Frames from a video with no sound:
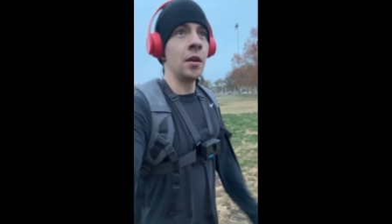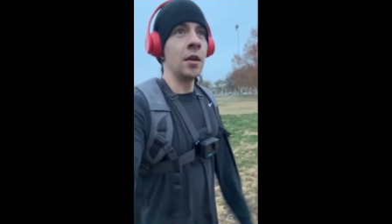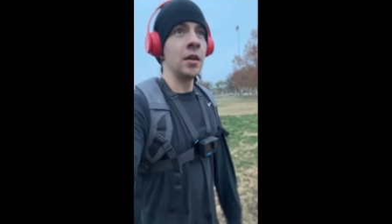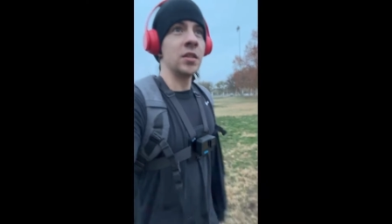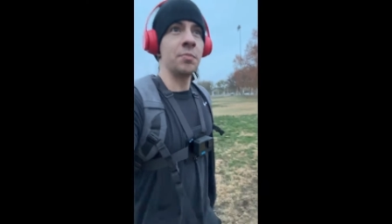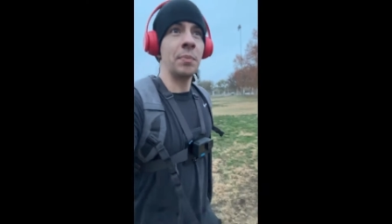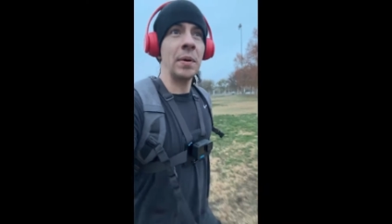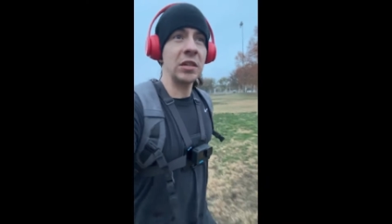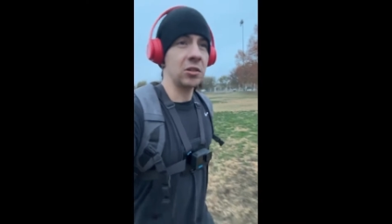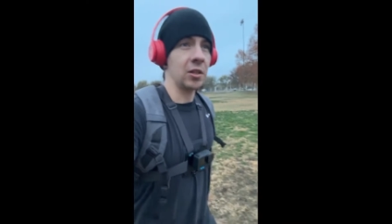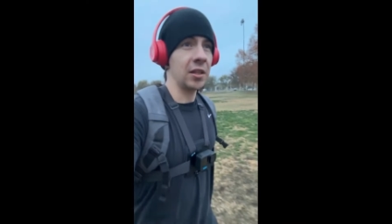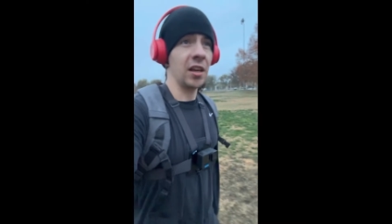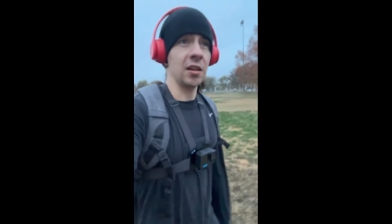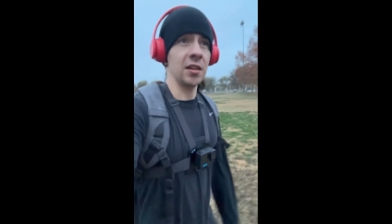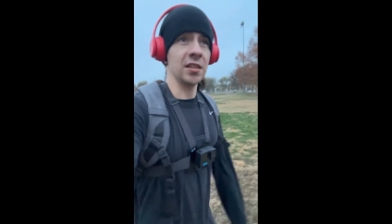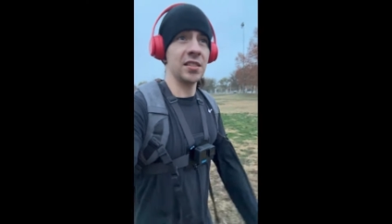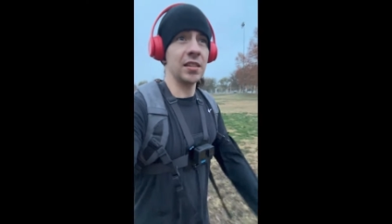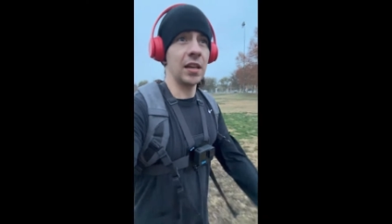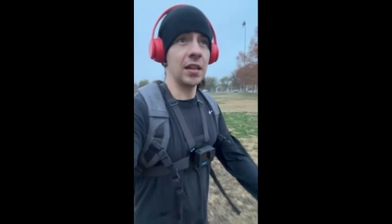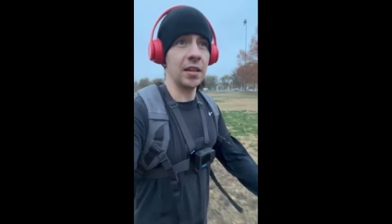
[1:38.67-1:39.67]
especially on a
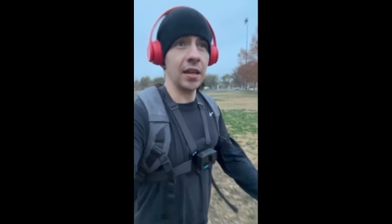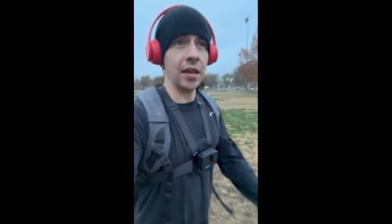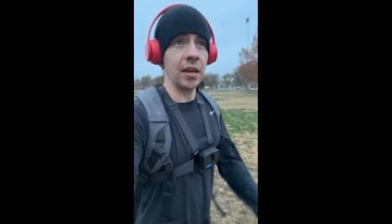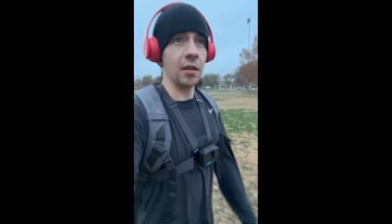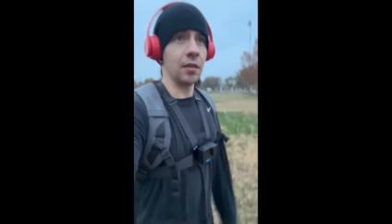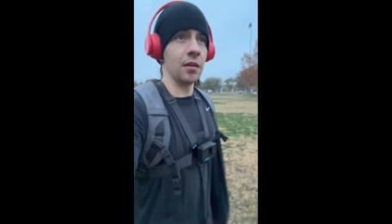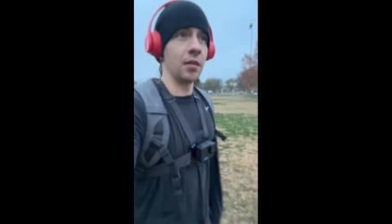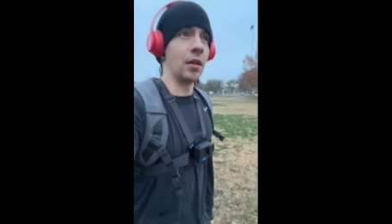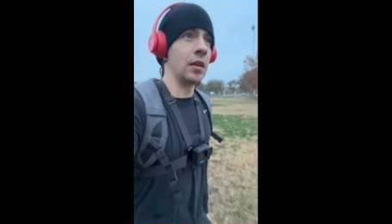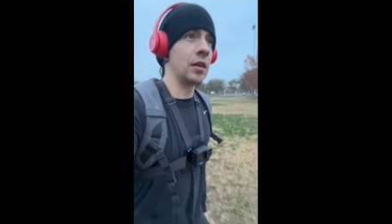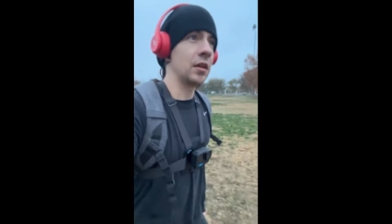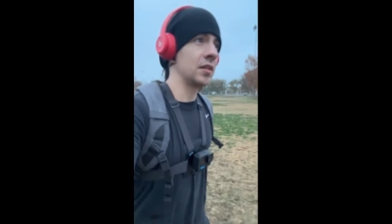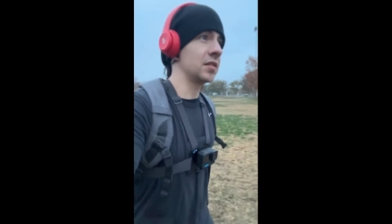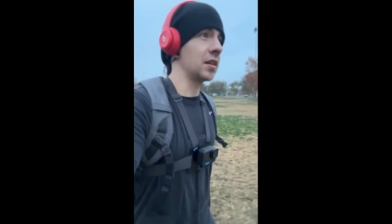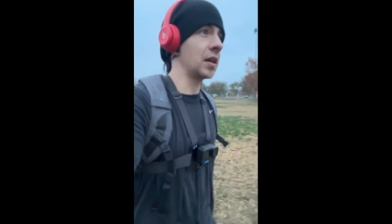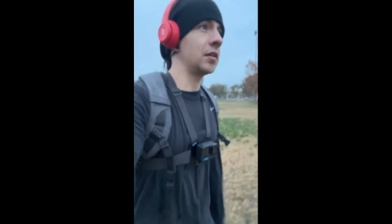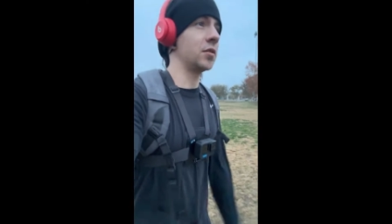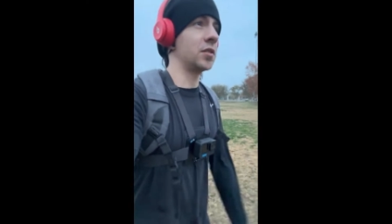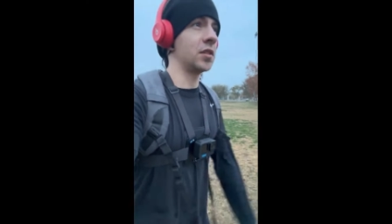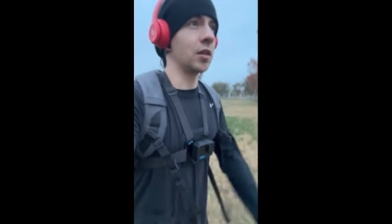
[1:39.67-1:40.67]
Sunday because I
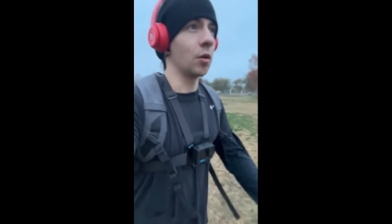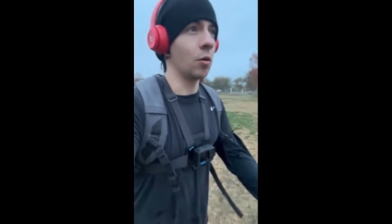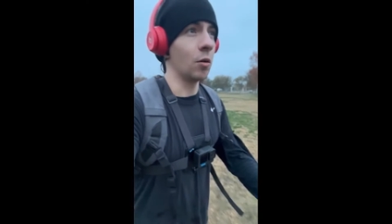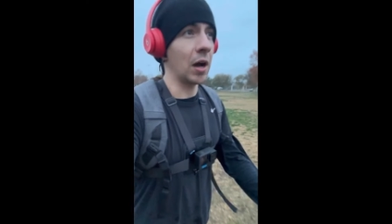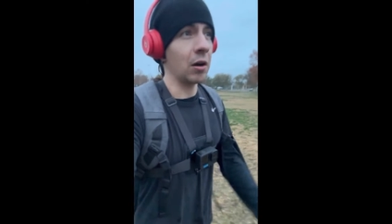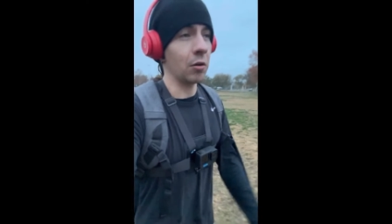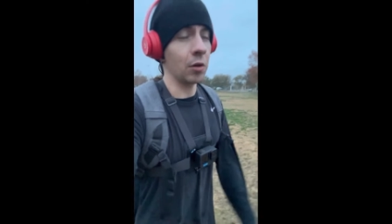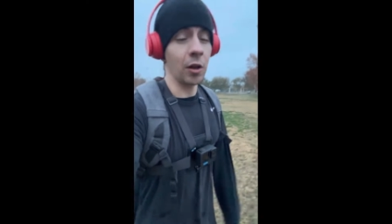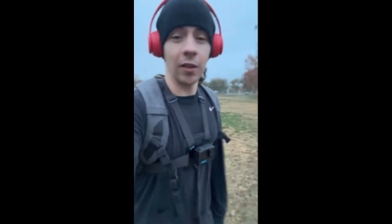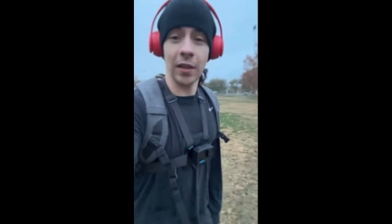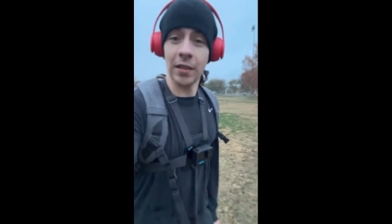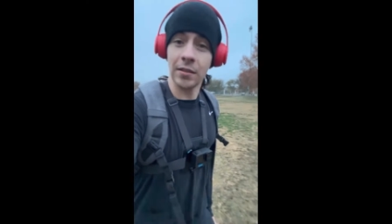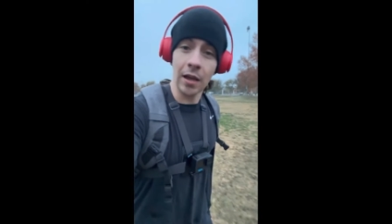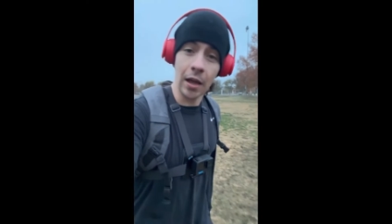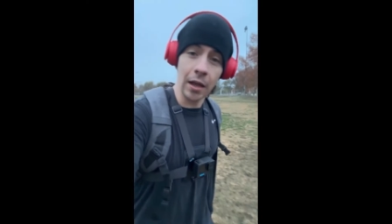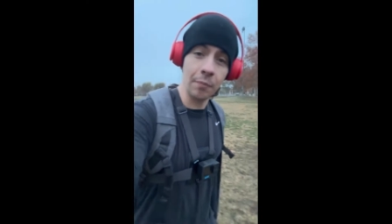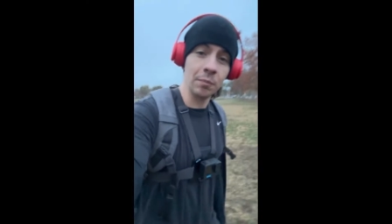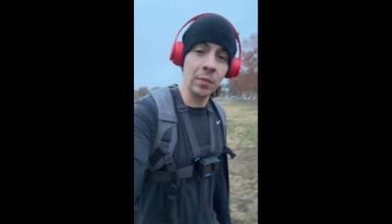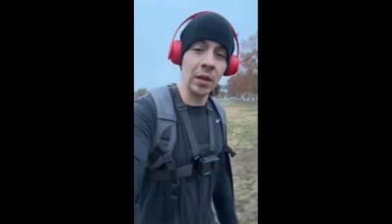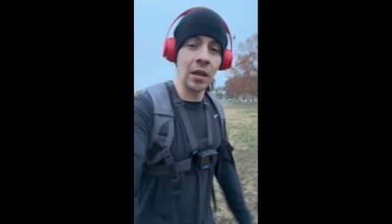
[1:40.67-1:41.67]
used to go out all the
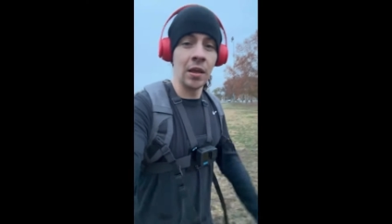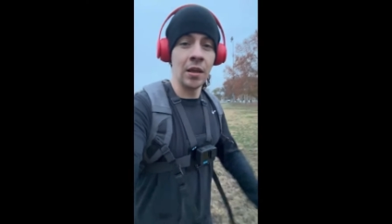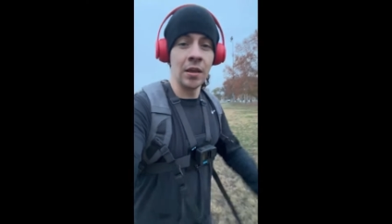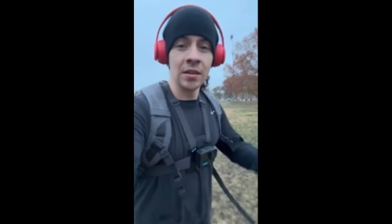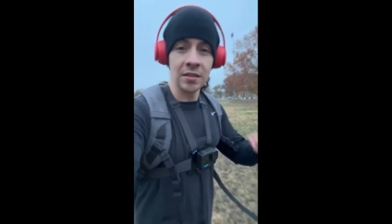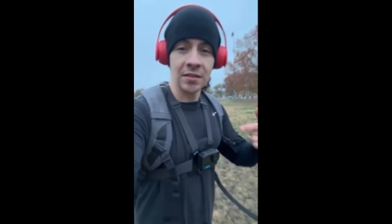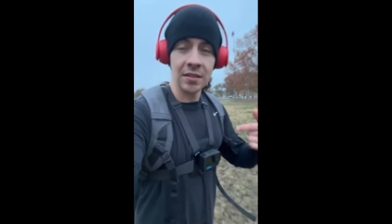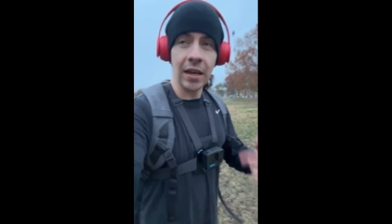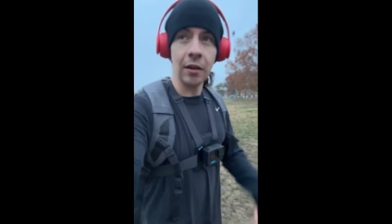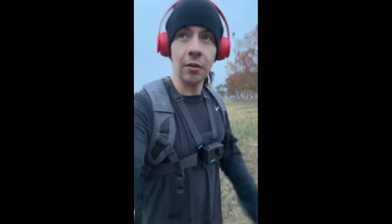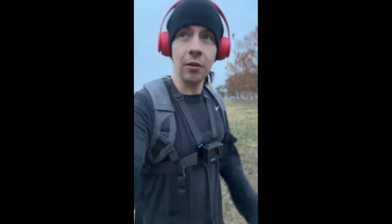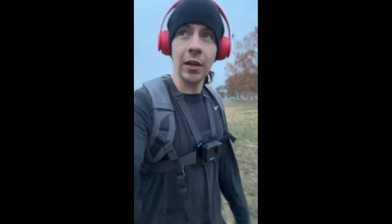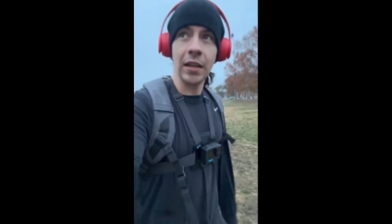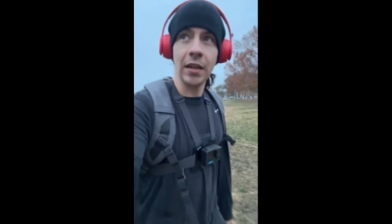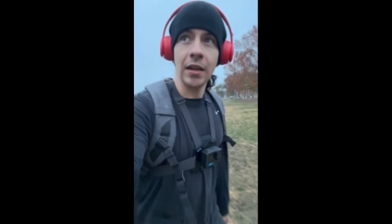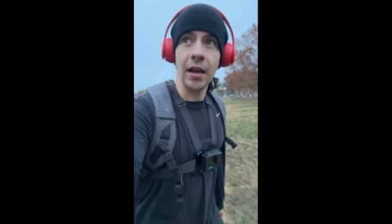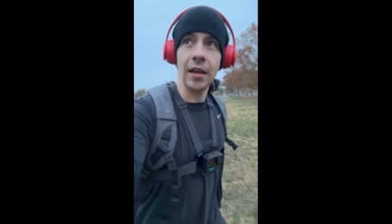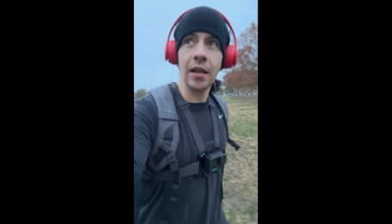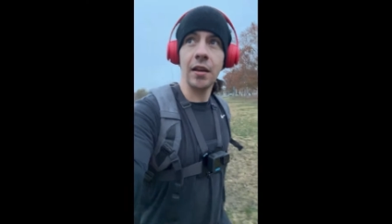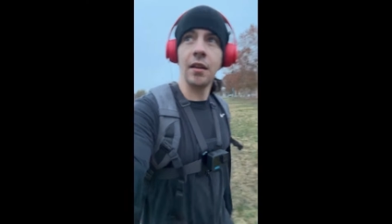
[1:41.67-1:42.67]
time Saturday
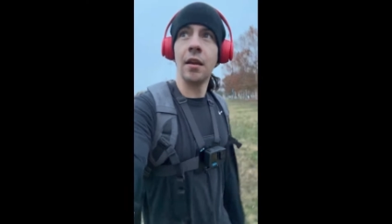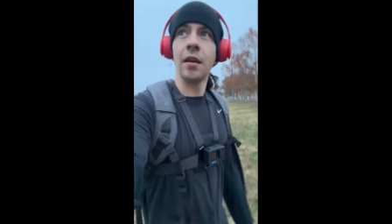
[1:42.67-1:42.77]
night.